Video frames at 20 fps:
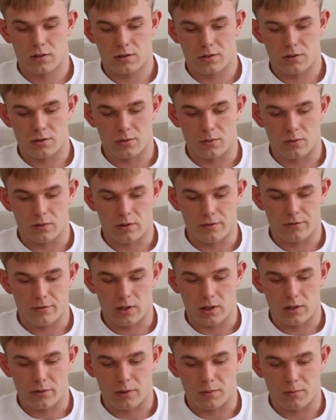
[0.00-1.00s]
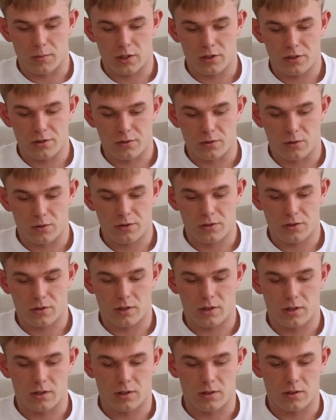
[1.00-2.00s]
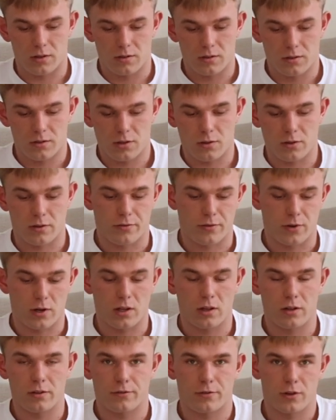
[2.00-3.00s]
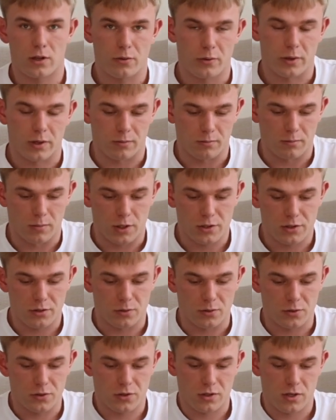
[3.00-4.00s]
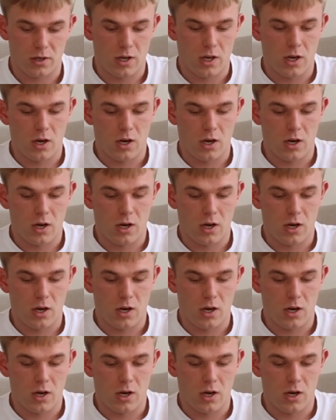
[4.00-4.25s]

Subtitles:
to the following modules. So the following modules